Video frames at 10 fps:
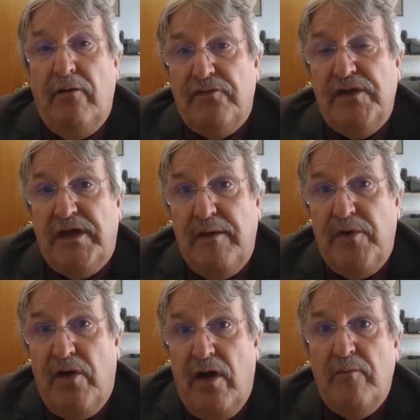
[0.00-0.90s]
obviously,
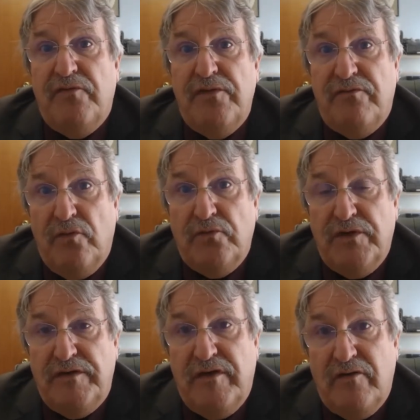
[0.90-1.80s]
keep an eye out for the full
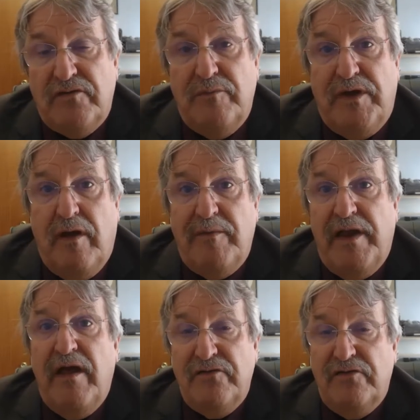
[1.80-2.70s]
details to be
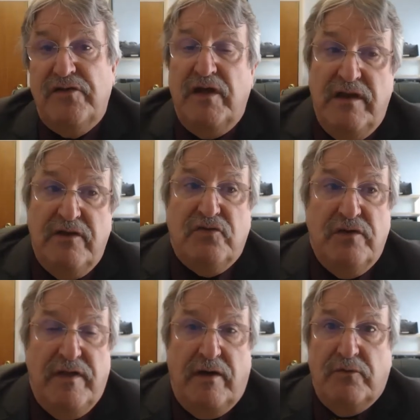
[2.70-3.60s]
coming out. As I say,
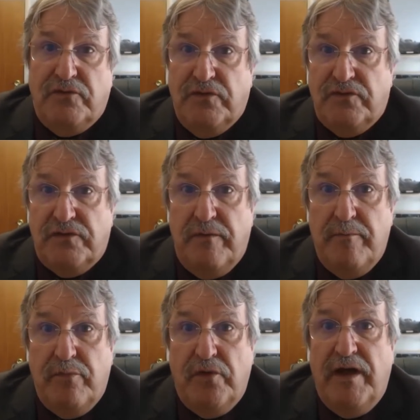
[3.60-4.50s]
literally that was just
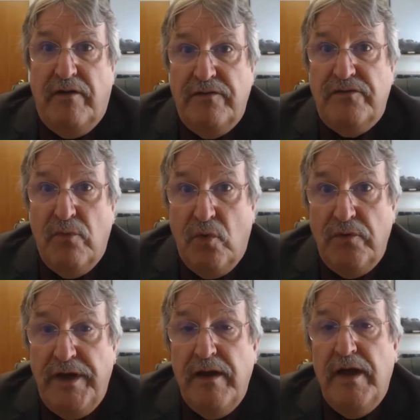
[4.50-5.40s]
put out this
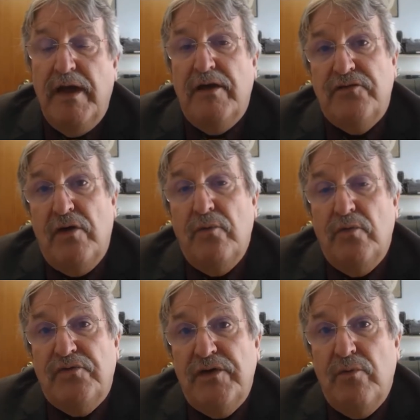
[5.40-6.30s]
morning. So
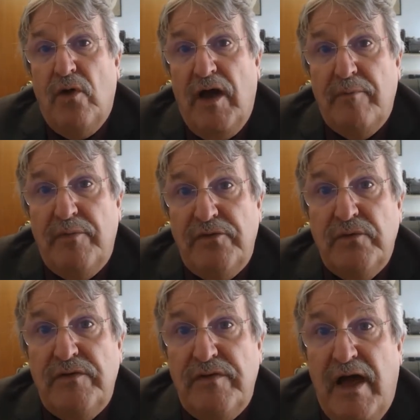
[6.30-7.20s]
we'll see what
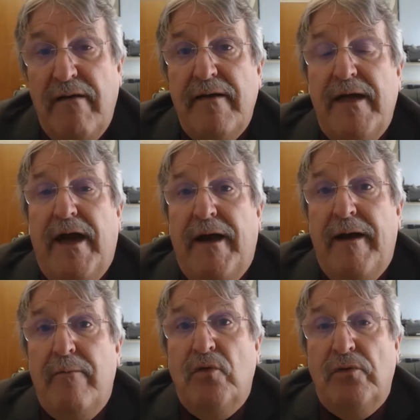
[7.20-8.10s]
happens with that.
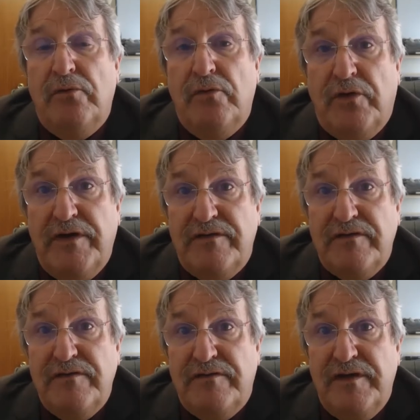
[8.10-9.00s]
We'll look
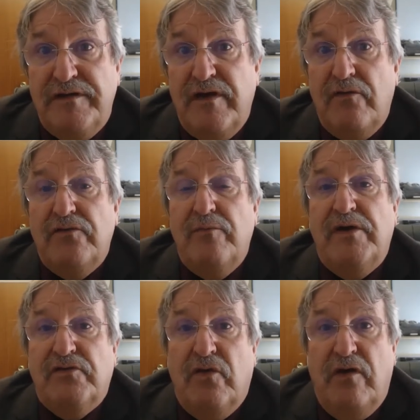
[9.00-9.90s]
into the details and
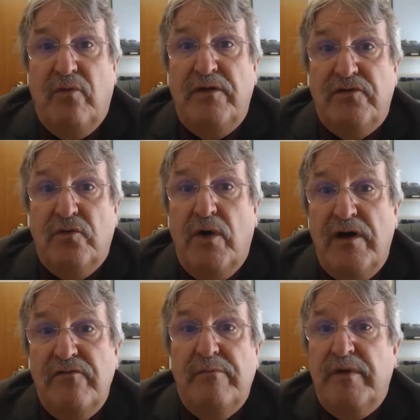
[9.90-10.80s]
make sure everyone's
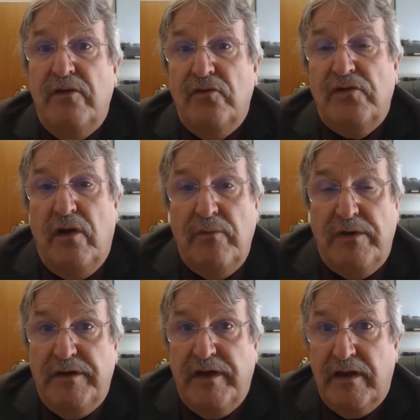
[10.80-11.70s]
aware of it. But it looks like
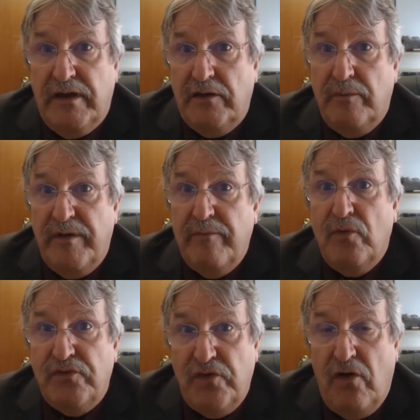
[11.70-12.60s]
we're going to get a little bit
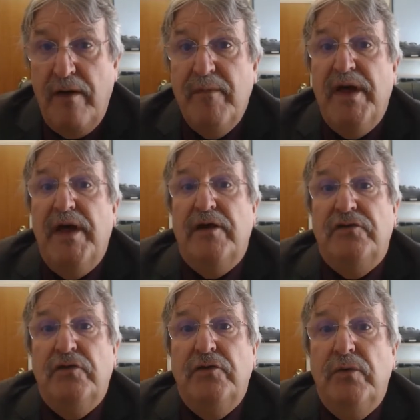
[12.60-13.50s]
more time
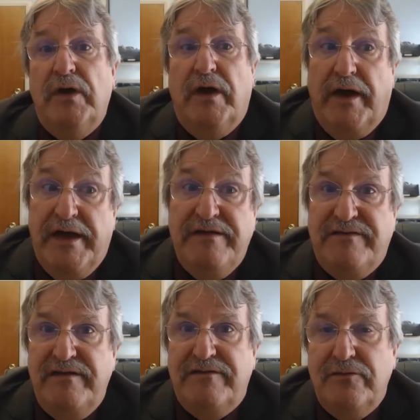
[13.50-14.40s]
to
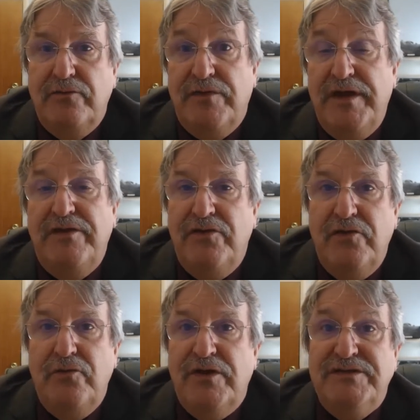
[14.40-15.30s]
ease into the
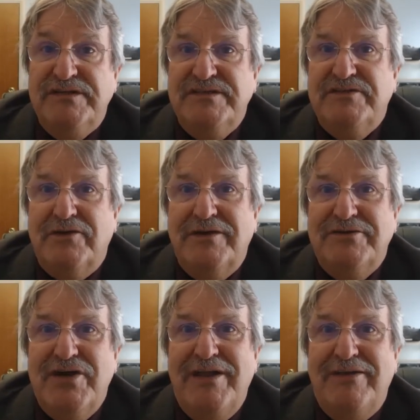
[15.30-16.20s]
new digital
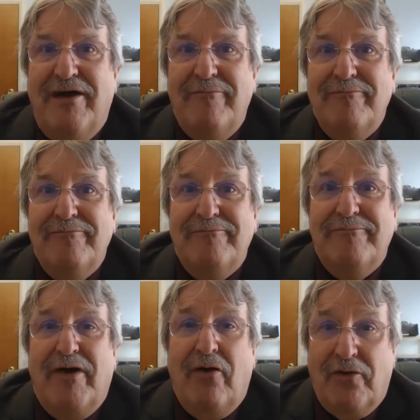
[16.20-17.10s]
agenda.
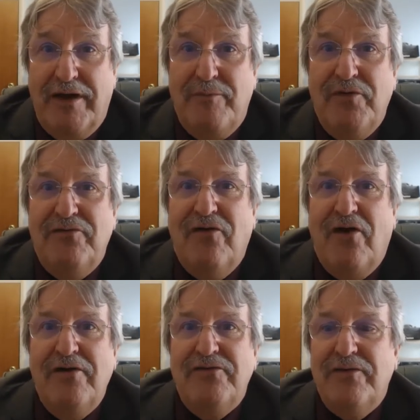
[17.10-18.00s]
I'll keep you
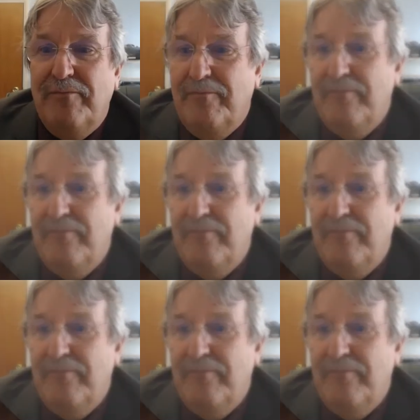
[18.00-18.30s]
advised.